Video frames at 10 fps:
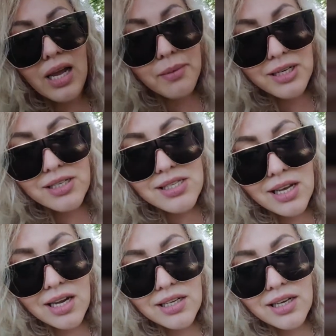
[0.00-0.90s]
I mean, he's the
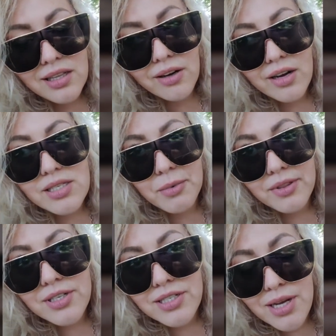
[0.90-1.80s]
kind of kid that cries
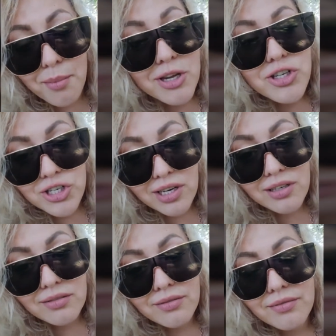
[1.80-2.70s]
about the dumbest shit.
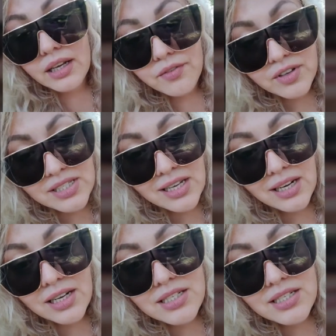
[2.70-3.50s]
Like if he's eating